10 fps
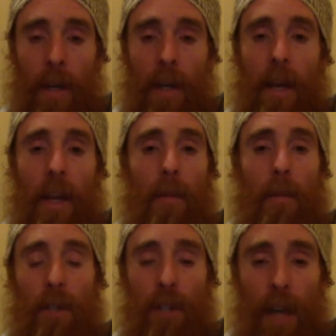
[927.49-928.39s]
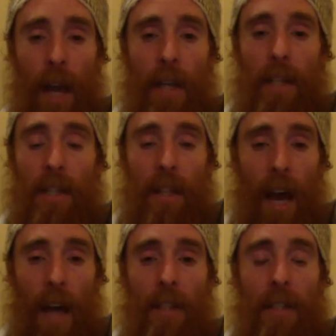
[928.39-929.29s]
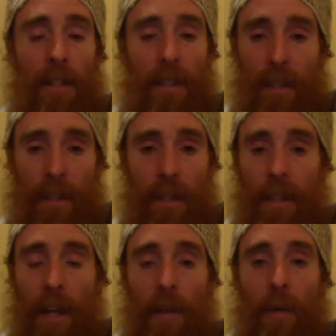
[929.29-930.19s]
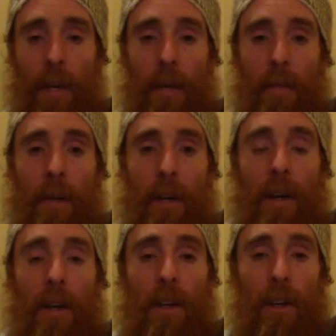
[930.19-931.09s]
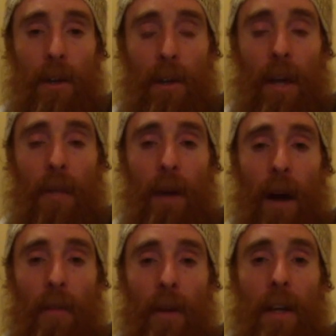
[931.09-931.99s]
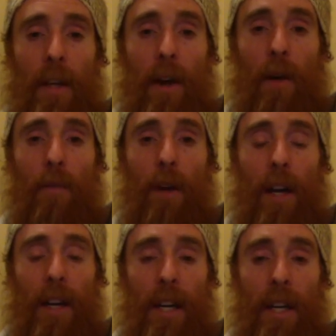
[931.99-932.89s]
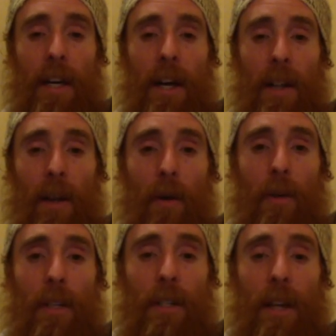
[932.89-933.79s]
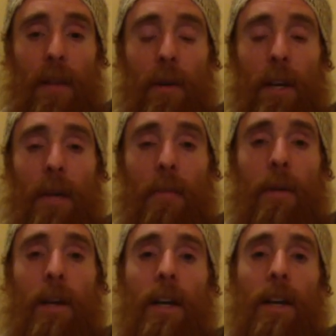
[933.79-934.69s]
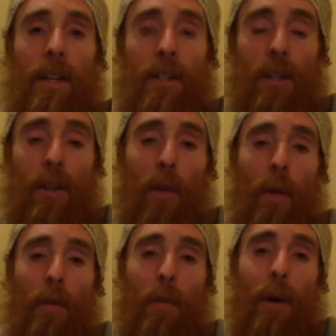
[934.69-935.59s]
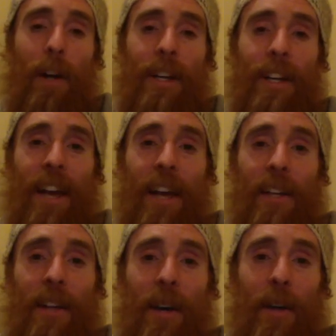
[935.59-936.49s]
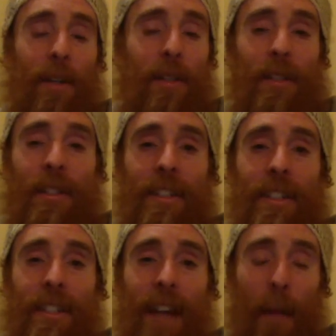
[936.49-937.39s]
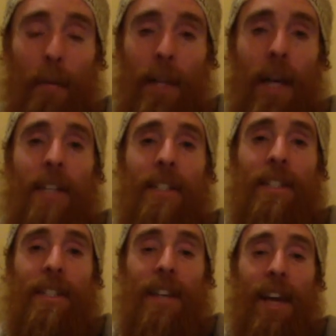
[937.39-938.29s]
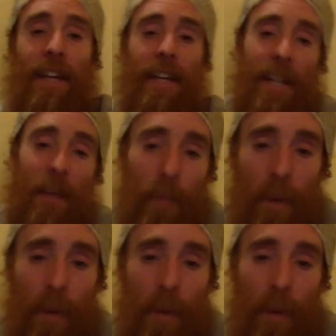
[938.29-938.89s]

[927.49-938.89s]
And the Mashiach is not Elohim. Yod-Heh-Vav-Heh, Yehovah, He alone is Elohim. Shalom, everybody, and Yah bless and keep.